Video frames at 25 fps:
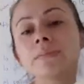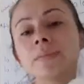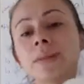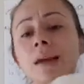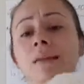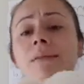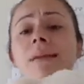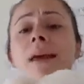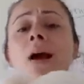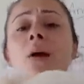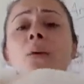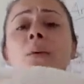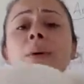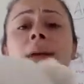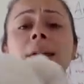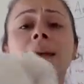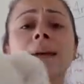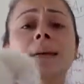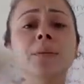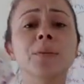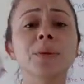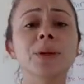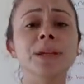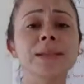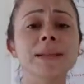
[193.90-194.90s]
Now
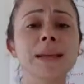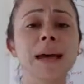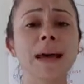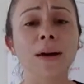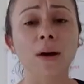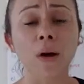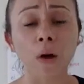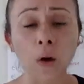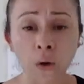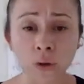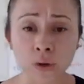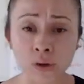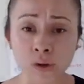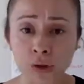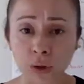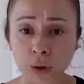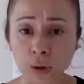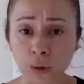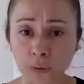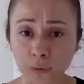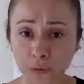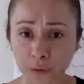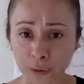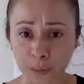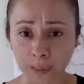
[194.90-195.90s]
we say
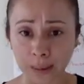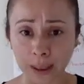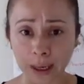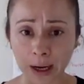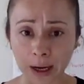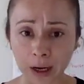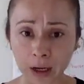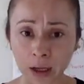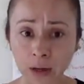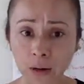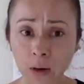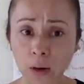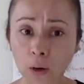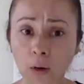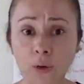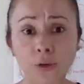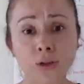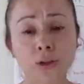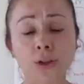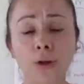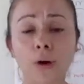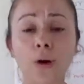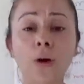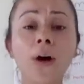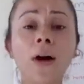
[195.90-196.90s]
oso for bear,
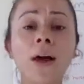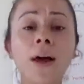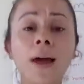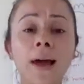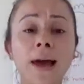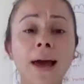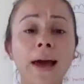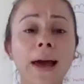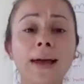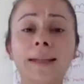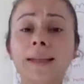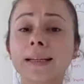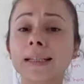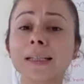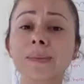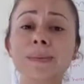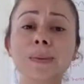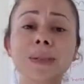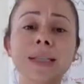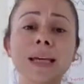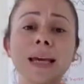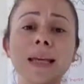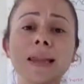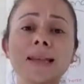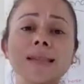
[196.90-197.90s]
oso, and let's
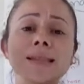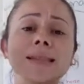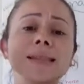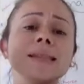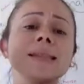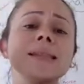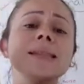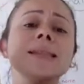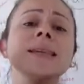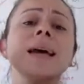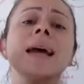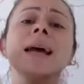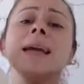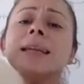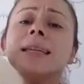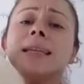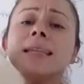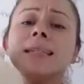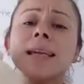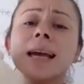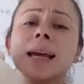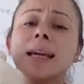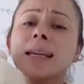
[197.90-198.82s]
pretend this is a tiny